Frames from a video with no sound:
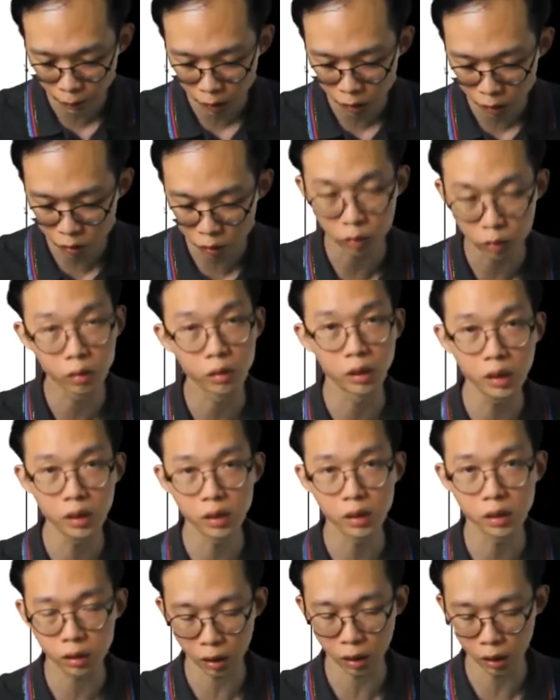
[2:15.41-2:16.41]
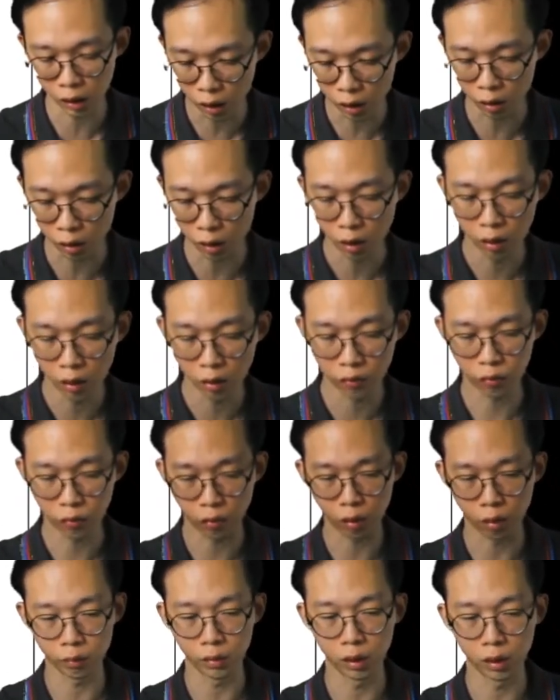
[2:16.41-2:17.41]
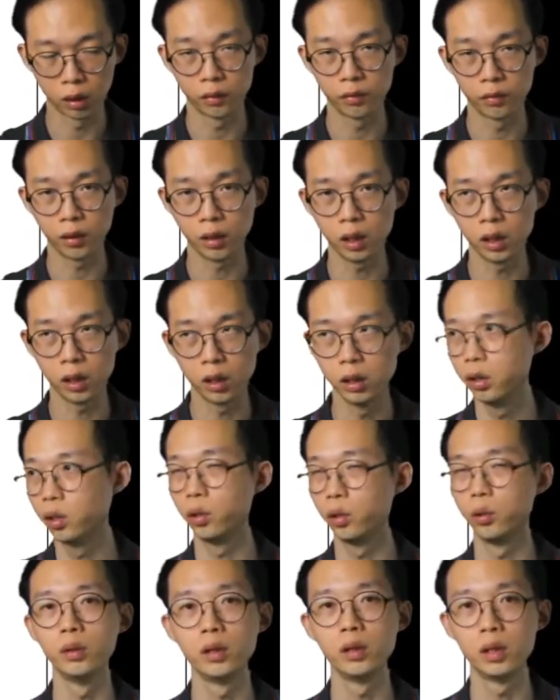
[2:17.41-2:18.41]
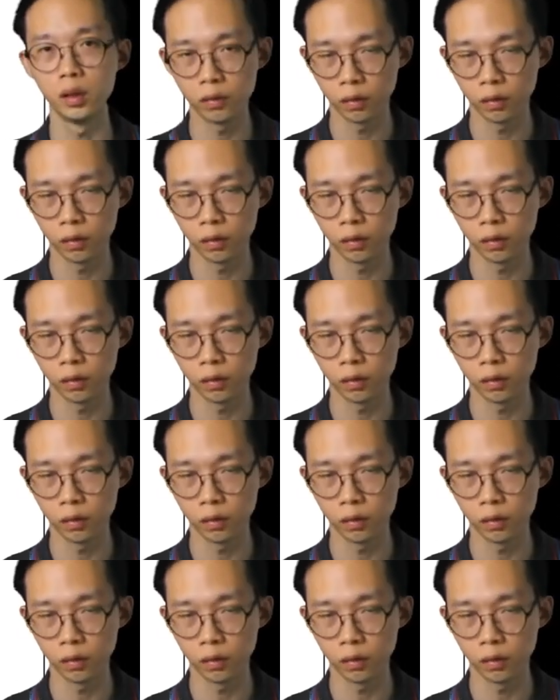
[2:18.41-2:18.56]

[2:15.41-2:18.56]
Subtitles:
So this is, again, from a very intuitive